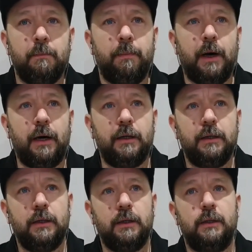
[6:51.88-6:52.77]
But
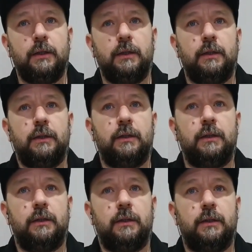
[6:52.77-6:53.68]

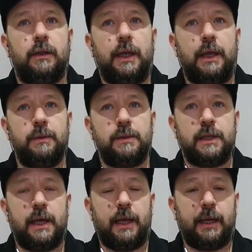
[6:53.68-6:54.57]
he was
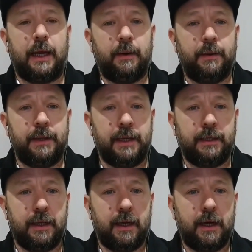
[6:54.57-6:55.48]
saying how he
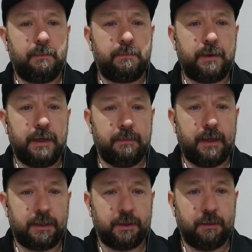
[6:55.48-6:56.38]
ended up pretty
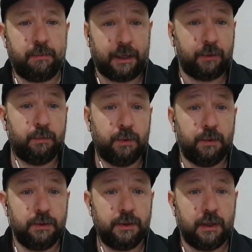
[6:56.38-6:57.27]
much on a
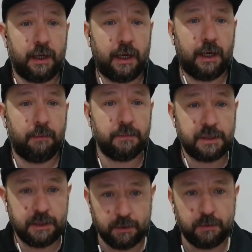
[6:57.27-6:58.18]
paddleboard,
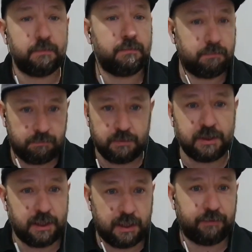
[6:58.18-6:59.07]
still
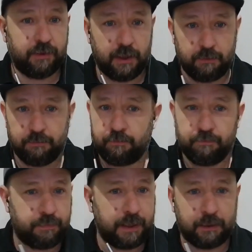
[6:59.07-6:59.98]
surfing, like
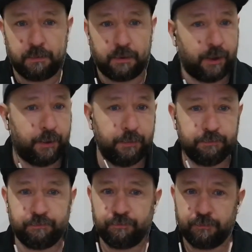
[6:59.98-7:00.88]
paddle prone,
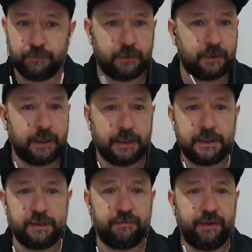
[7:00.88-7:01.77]
get
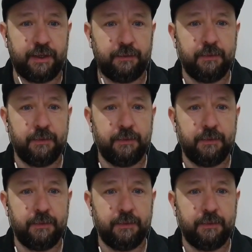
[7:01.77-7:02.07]
to your feet,